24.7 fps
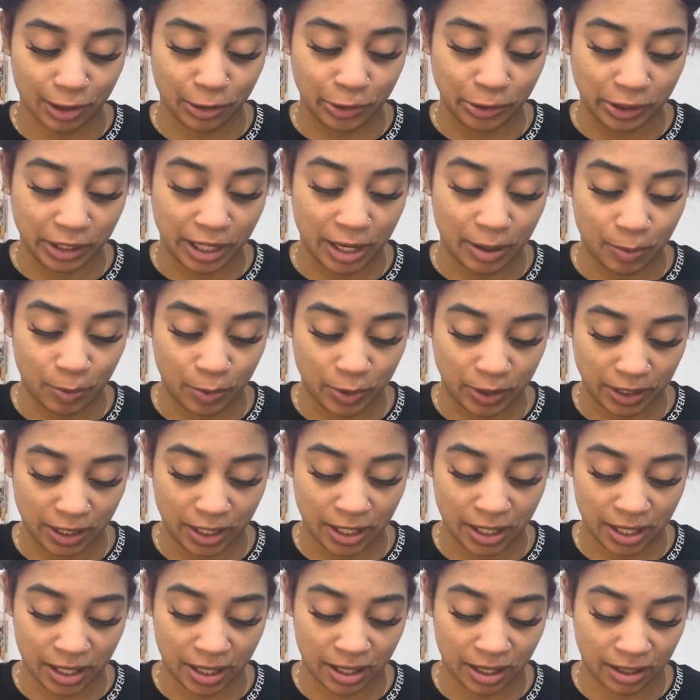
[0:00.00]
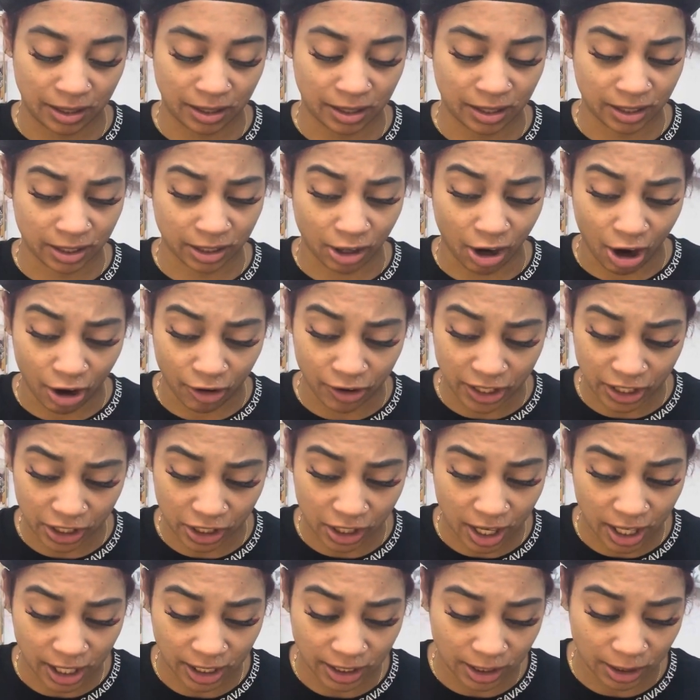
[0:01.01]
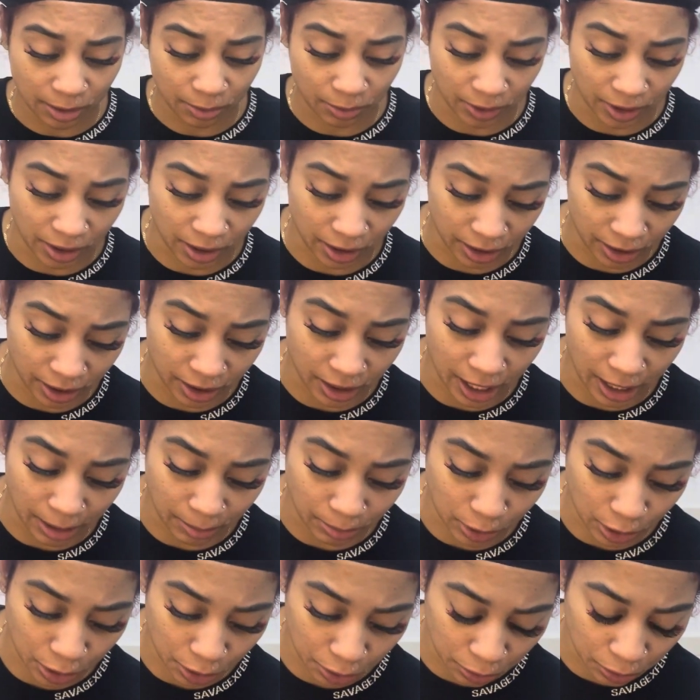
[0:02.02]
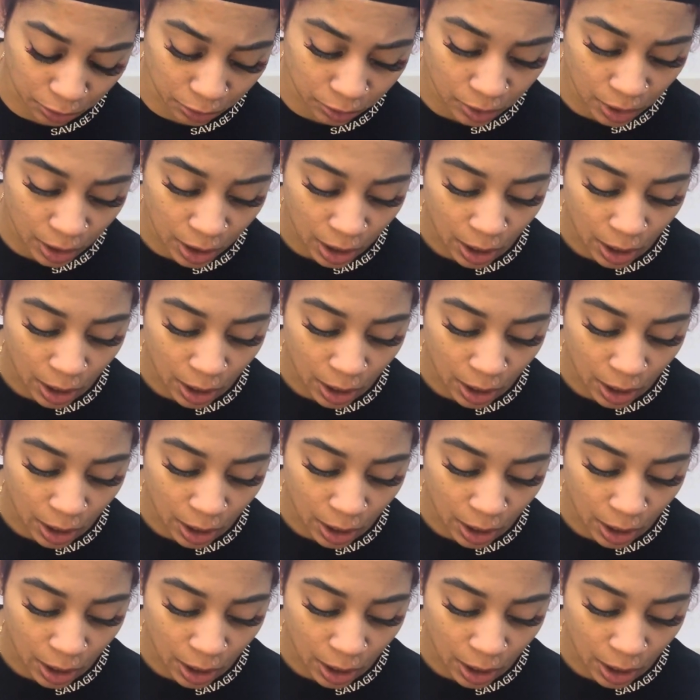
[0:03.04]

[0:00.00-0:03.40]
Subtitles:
game was it, and the sorry shots was a good game too.